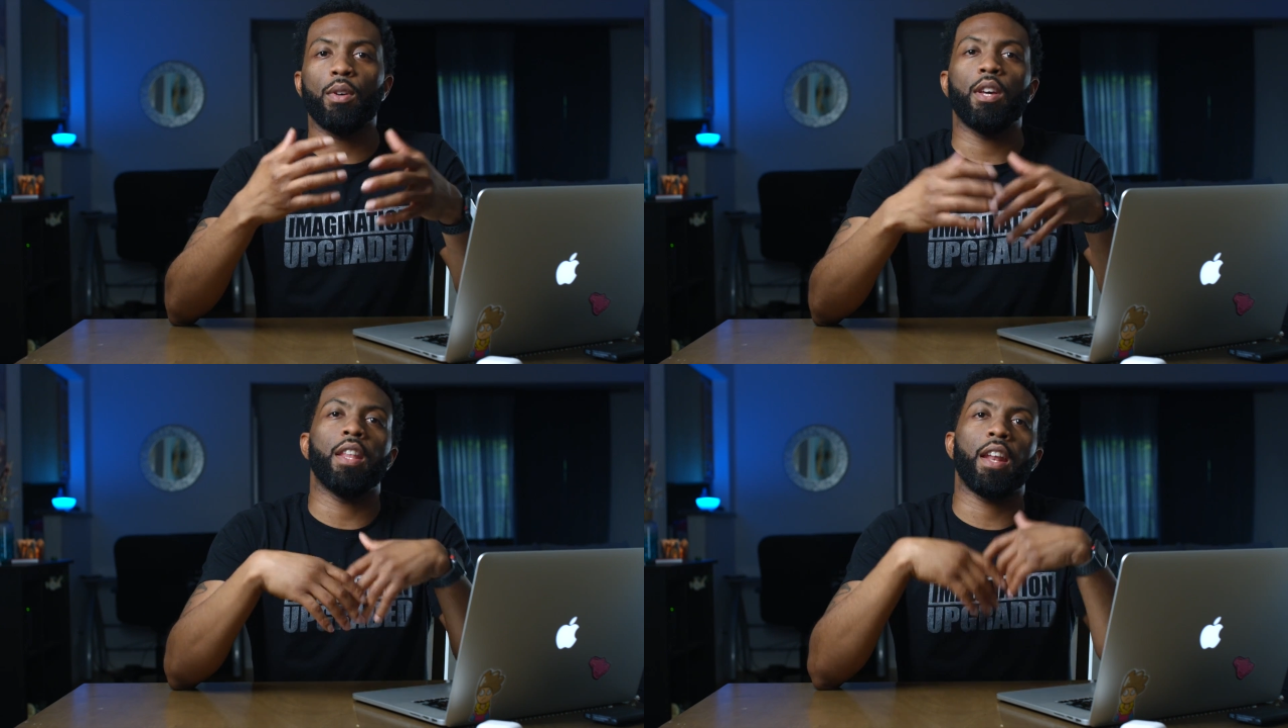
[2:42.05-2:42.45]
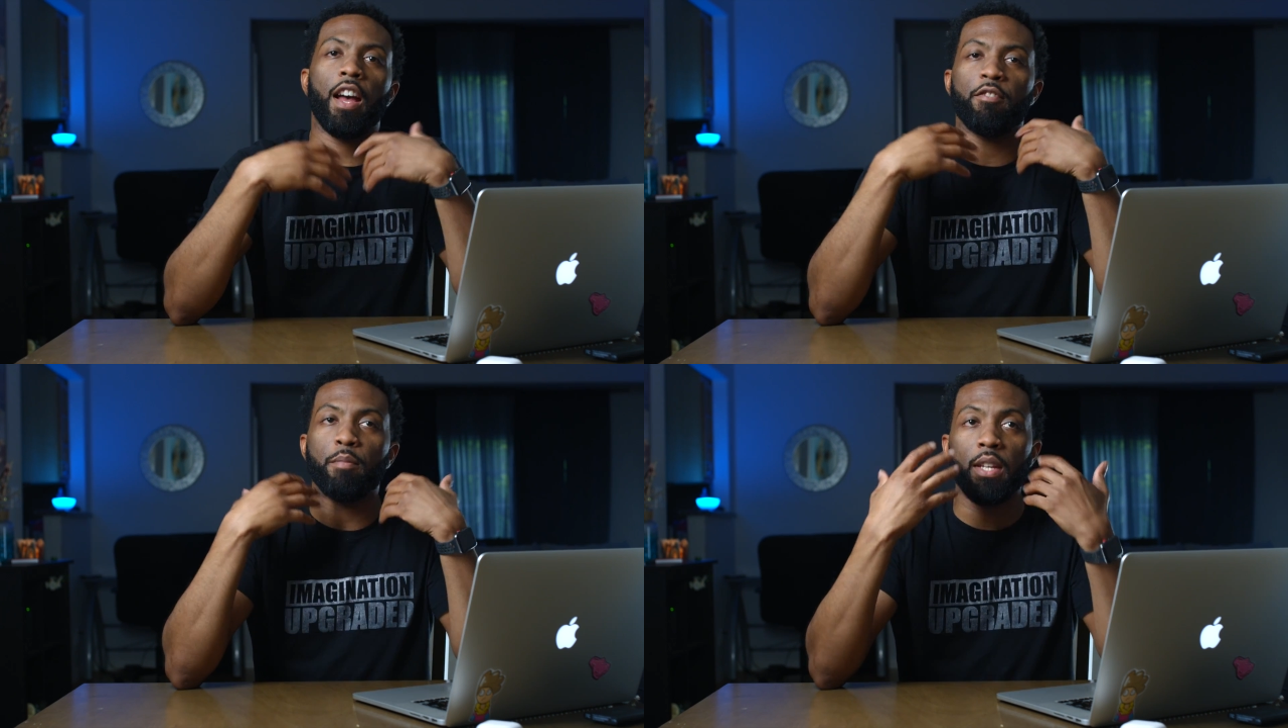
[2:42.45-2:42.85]
and that
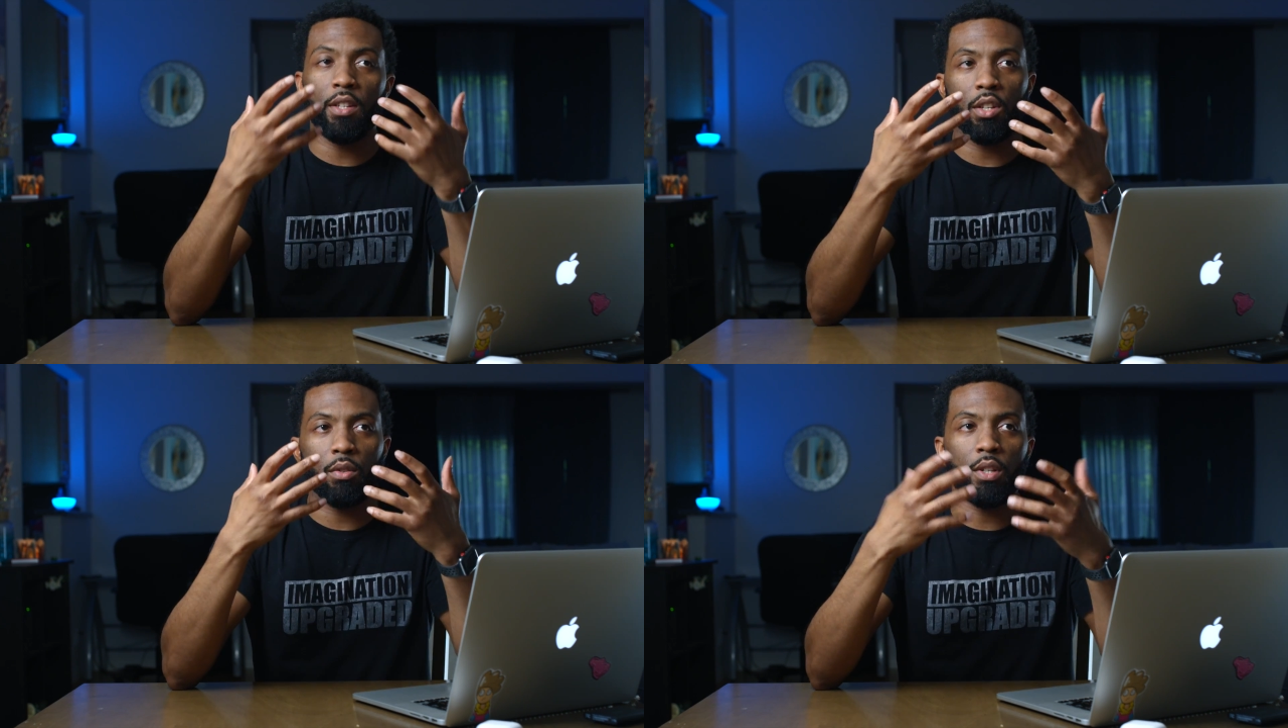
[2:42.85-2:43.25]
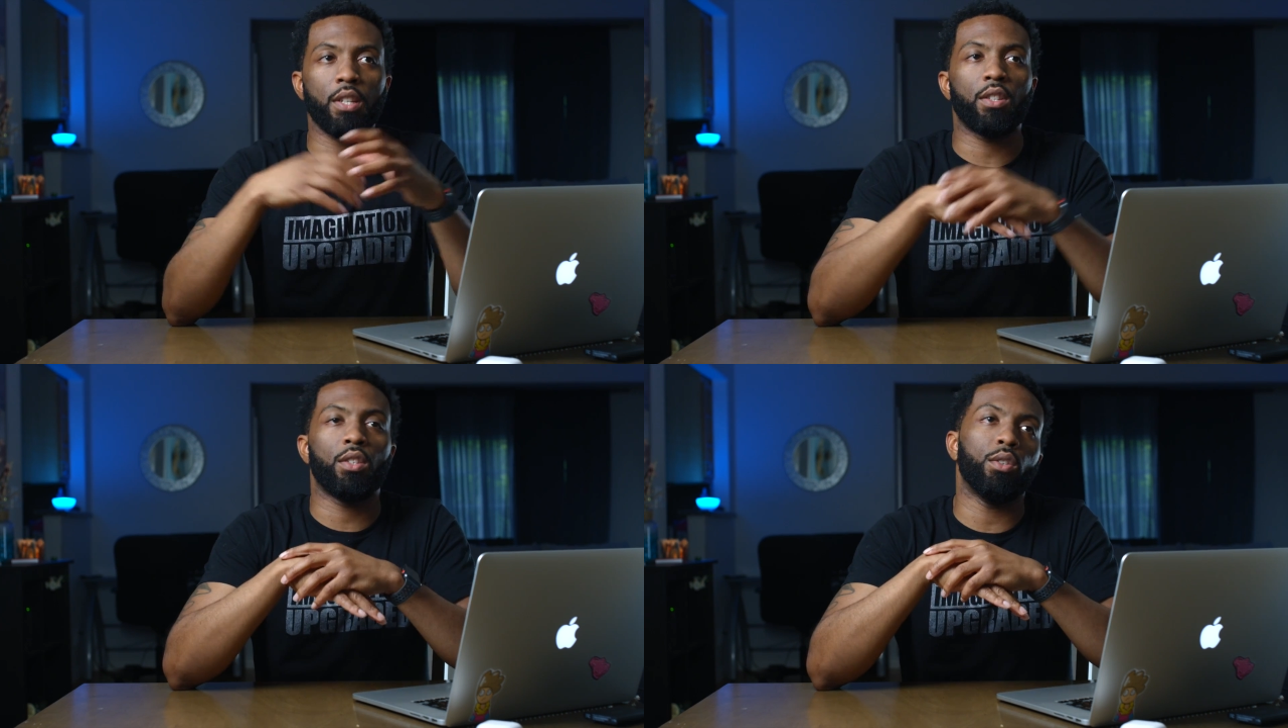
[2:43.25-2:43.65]
I've been
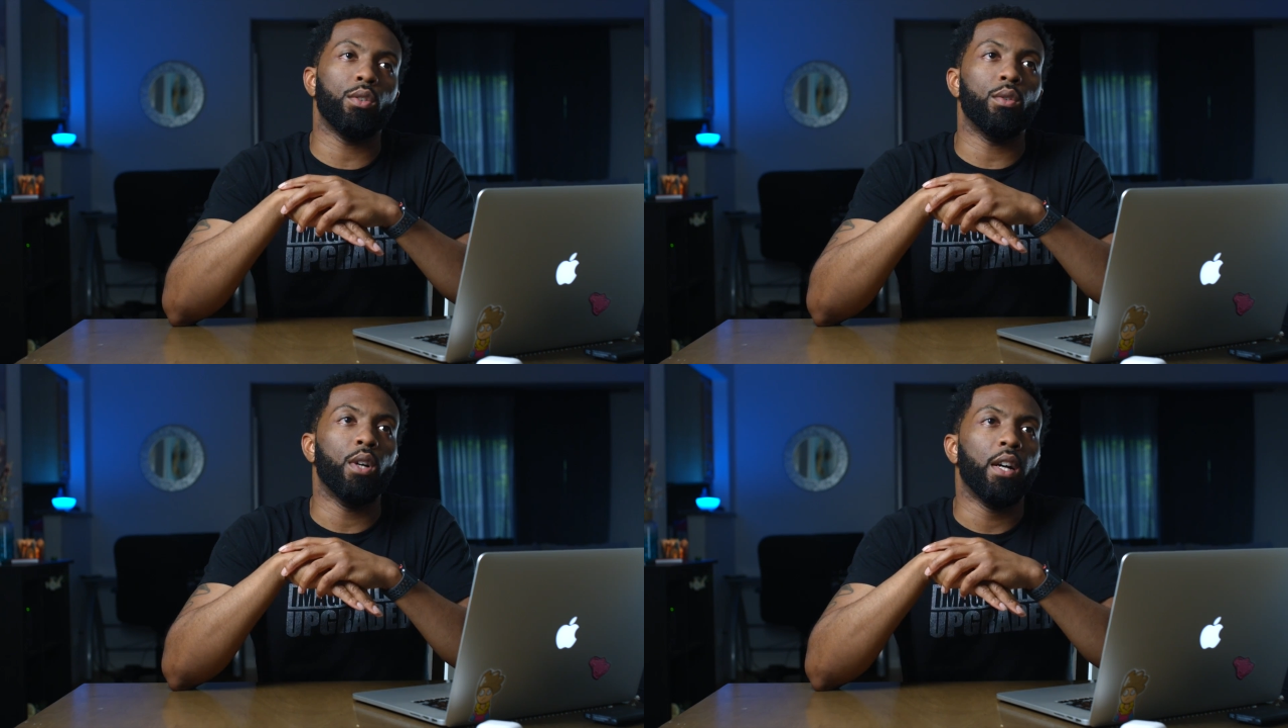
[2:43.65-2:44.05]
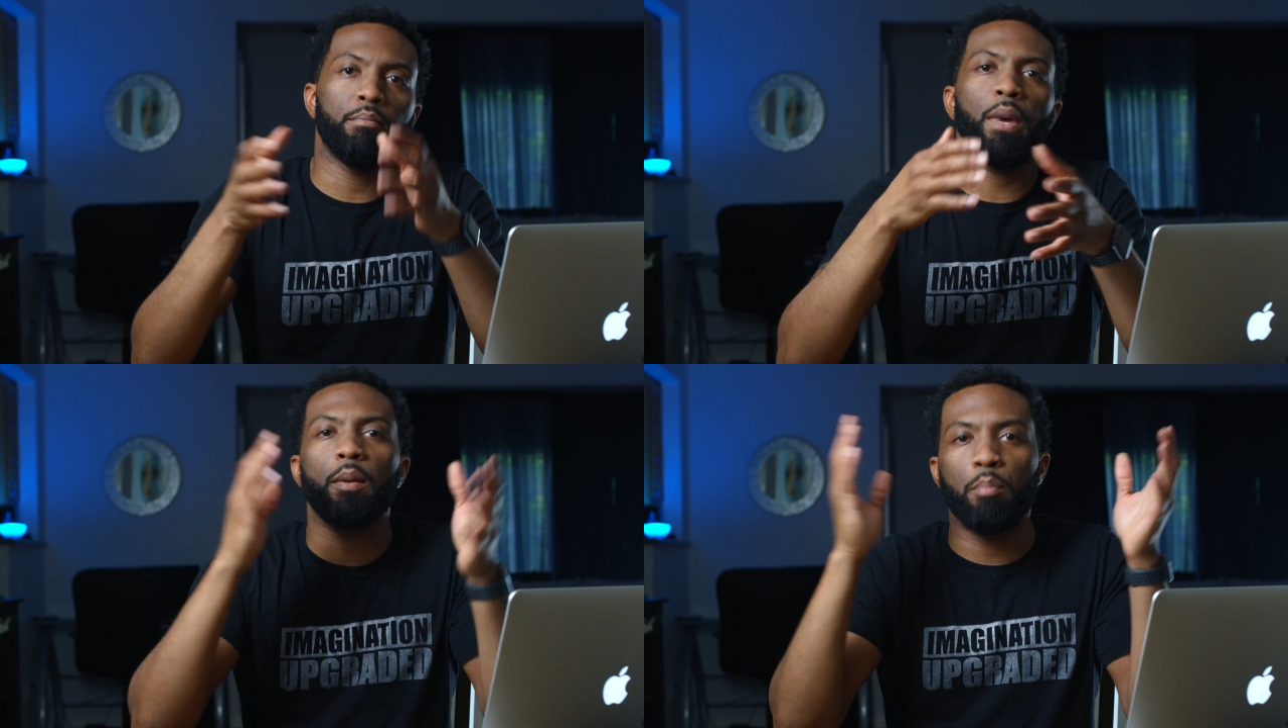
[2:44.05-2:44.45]
doing to
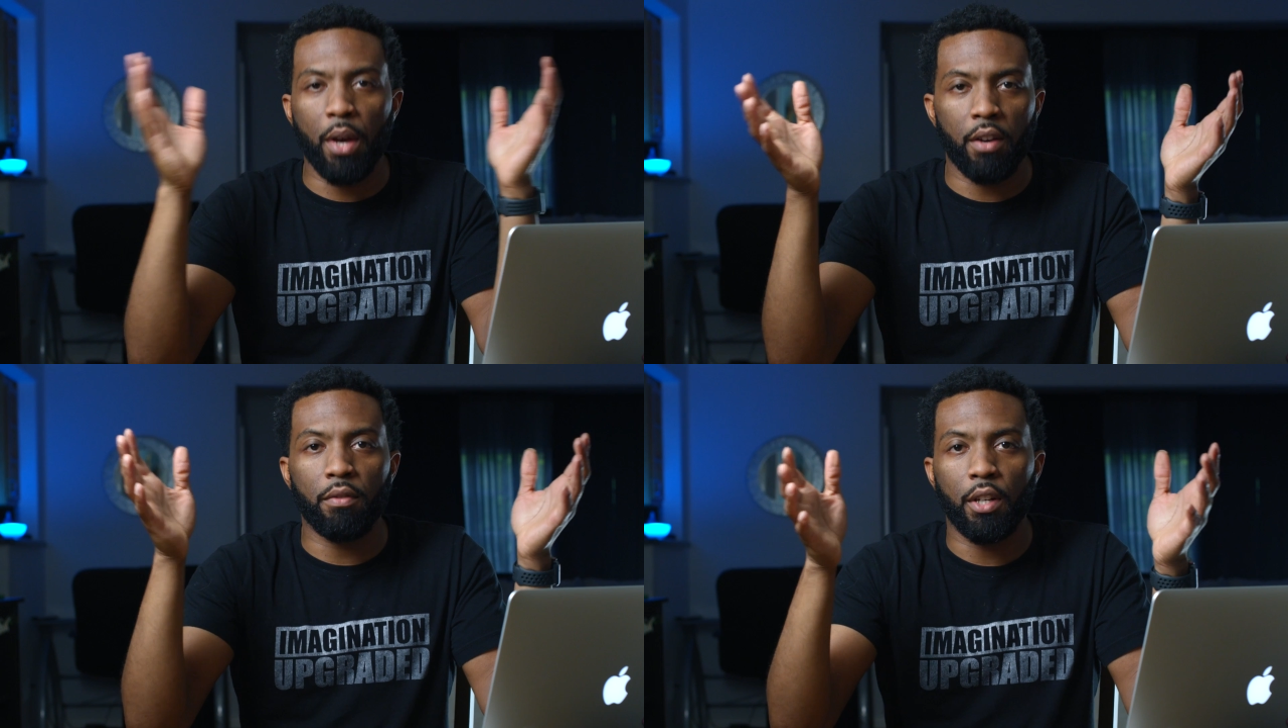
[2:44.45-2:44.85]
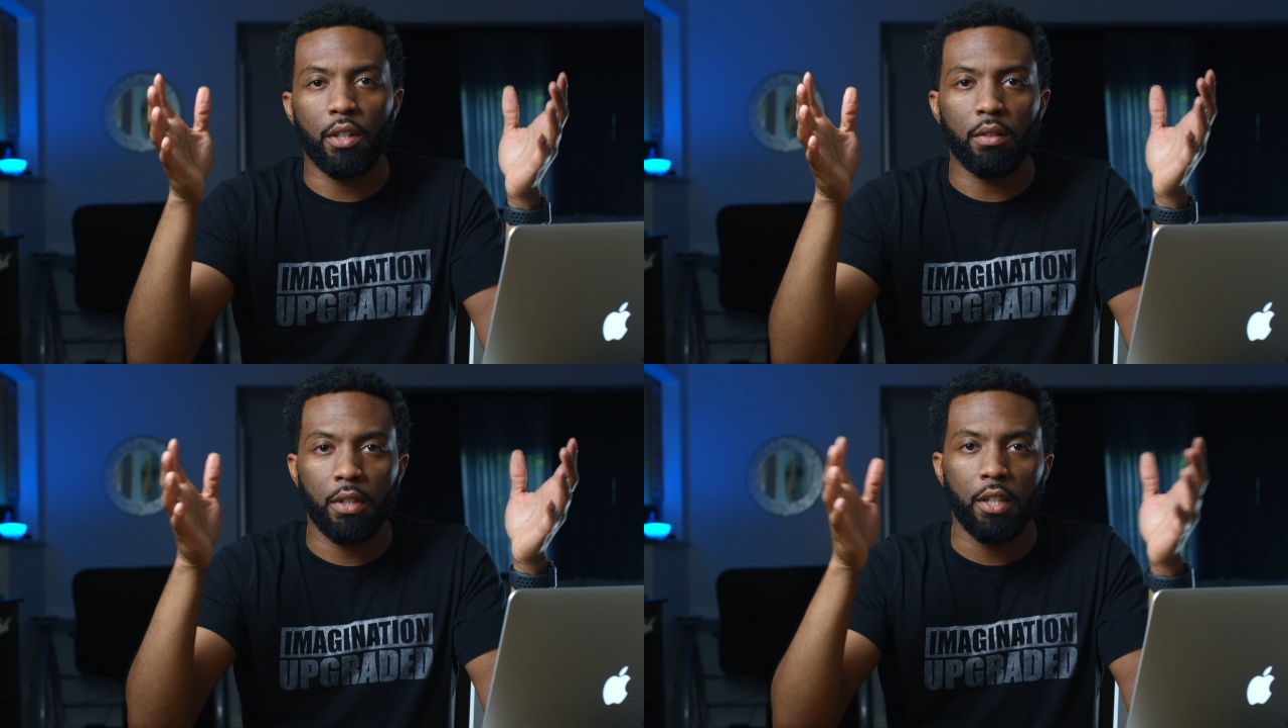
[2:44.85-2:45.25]
make better
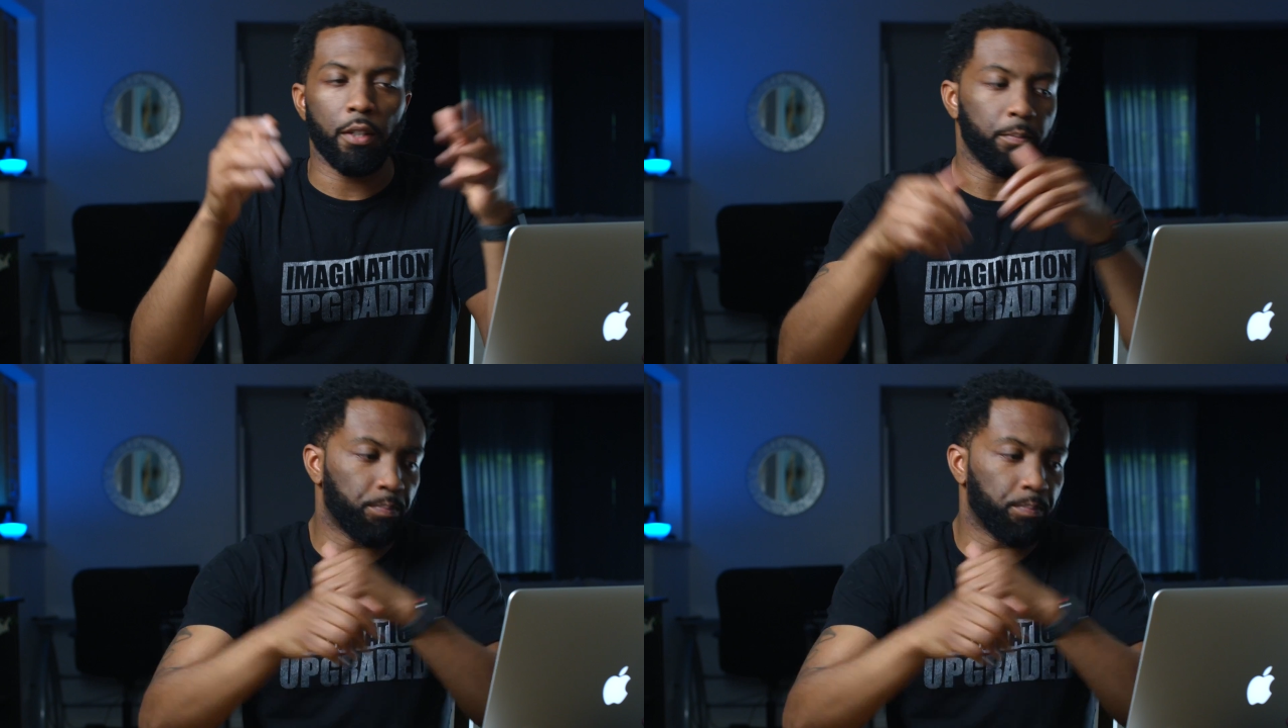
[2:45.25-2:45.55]
vertical video.